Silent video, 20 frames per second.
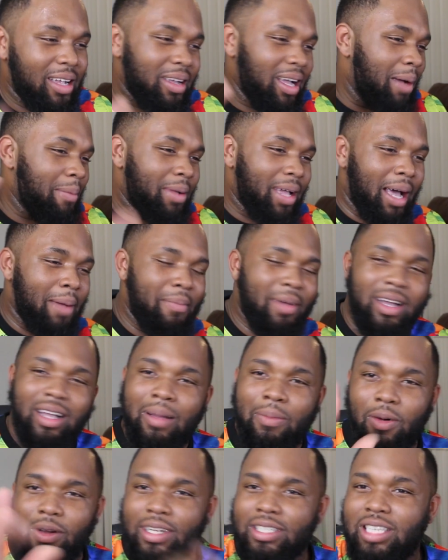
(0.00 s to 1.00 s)

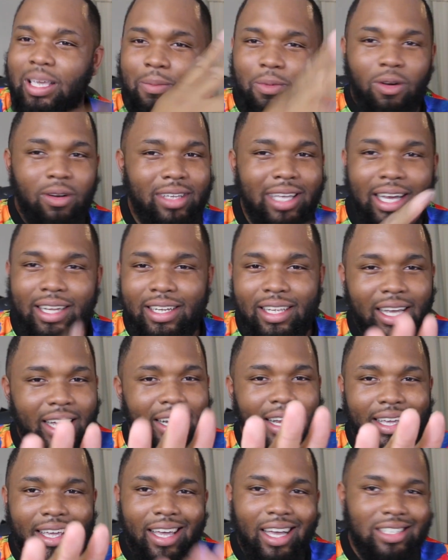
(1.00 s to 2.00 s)
Come on, let's keep going. Y'all
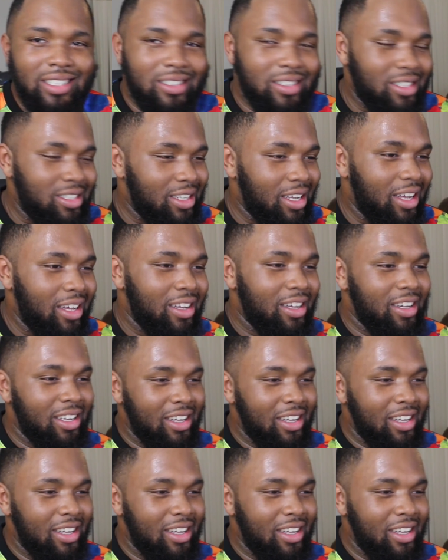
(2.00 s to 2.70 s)
not catching this, y'all.